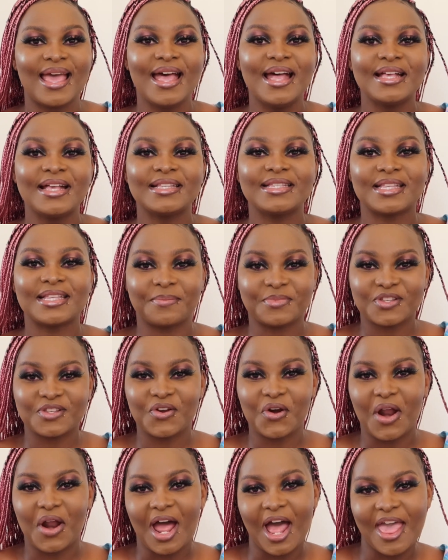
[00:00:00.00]

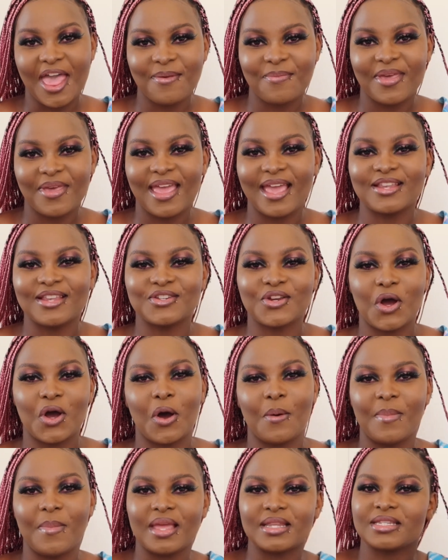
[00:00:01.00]
subscribe and
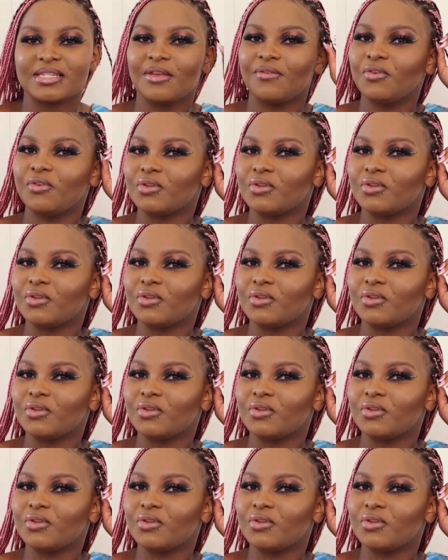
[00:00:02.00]
comment if